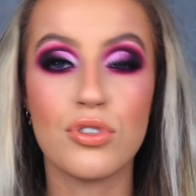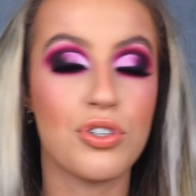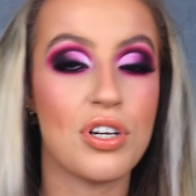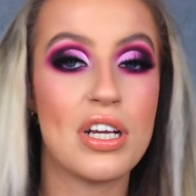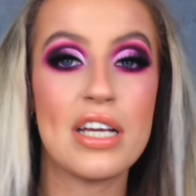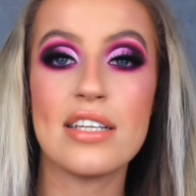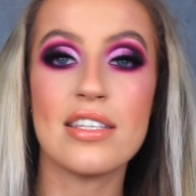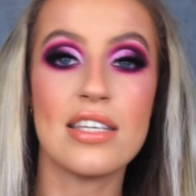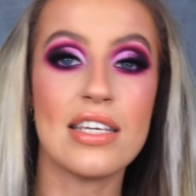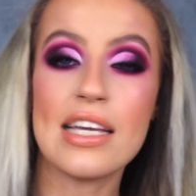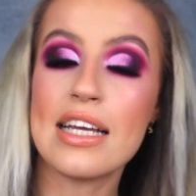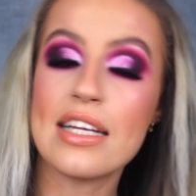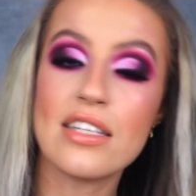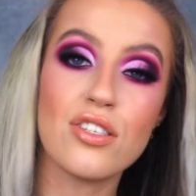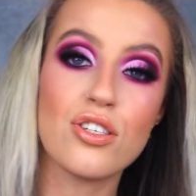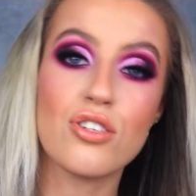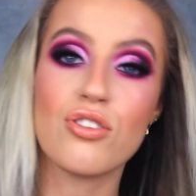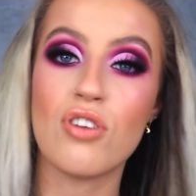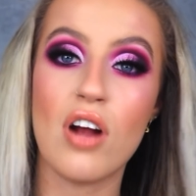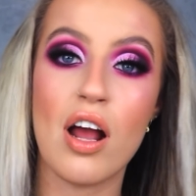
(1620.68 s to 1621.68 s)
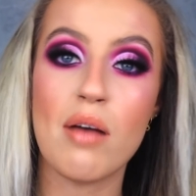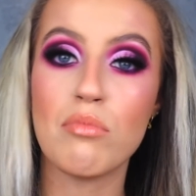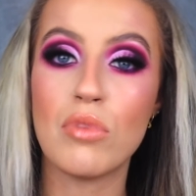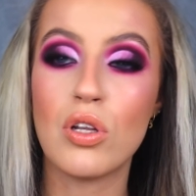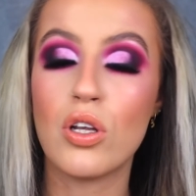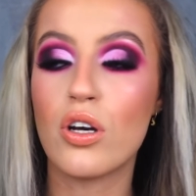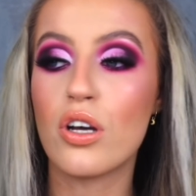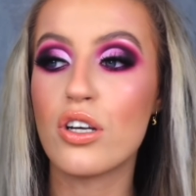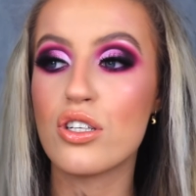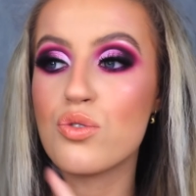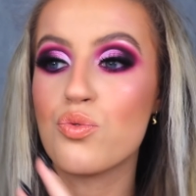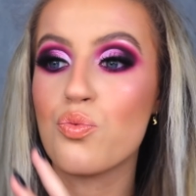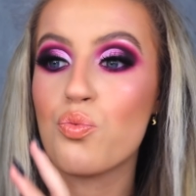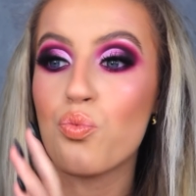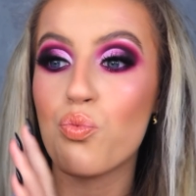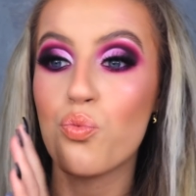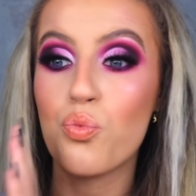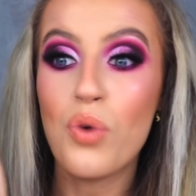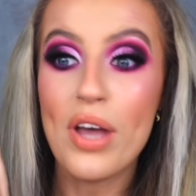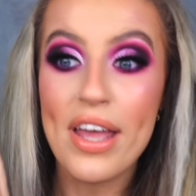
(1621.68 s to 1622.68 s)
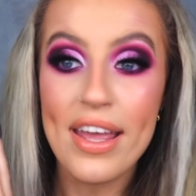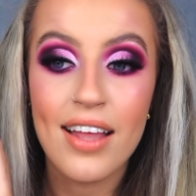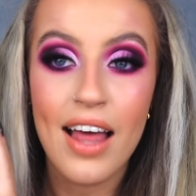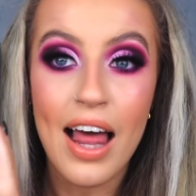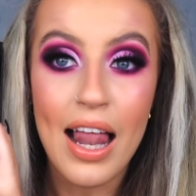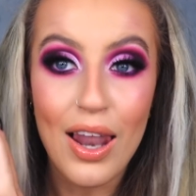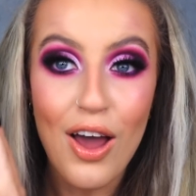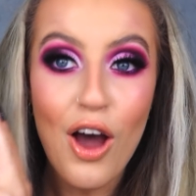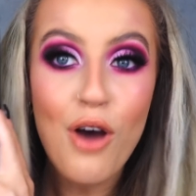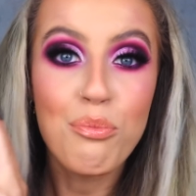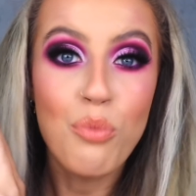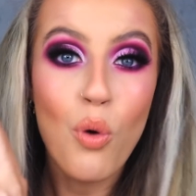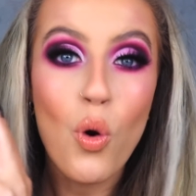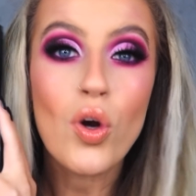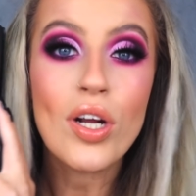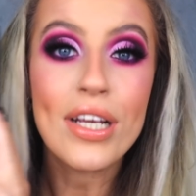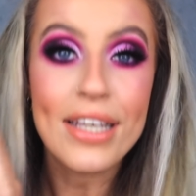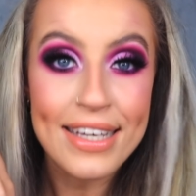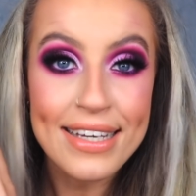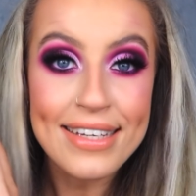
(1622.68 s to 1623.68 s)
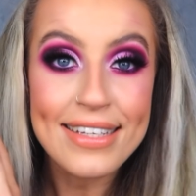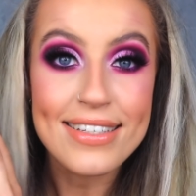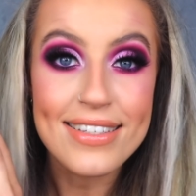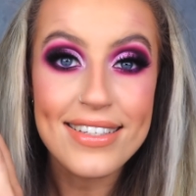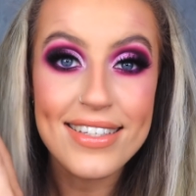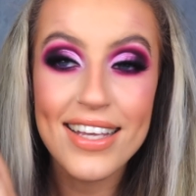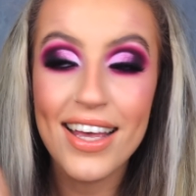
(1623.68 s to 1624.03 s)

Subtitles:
crazy Instagram looks with a lot more ease.